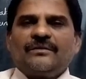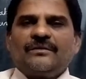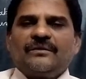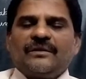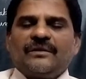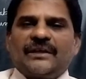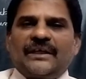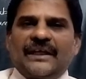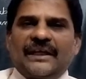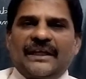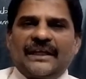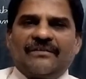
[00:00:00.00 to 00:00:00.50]

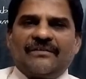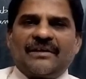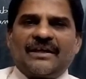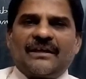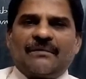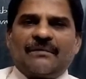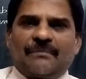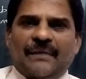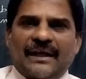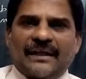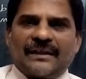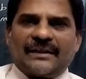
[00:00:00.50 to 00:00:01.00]
He lived
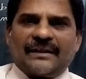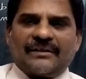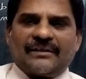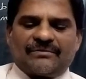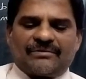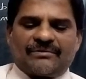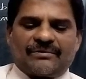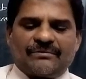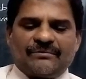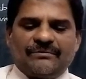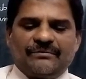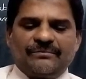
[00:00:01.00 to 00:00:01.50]
in
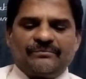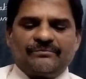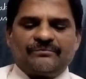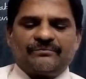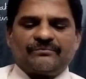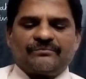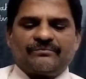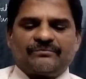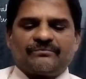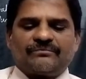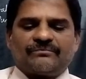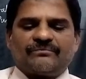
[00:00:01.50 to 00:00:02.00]
Maldives
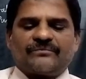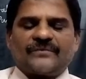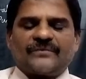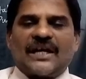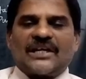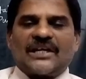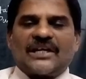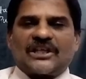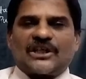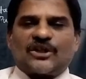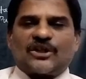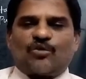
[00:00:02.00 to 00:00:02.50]

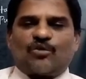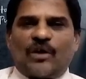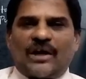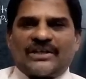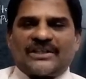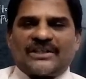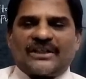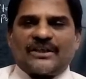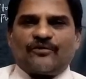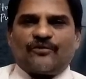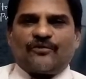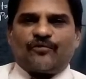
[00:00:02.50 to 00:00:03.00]
as a
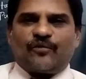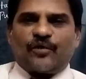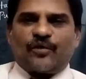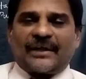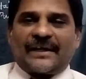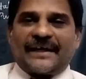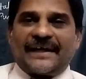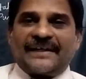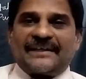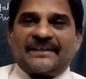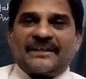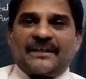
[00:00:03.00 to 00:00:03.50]
Qazi for
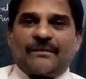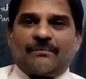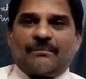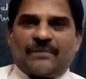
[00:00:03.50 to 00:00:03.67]
18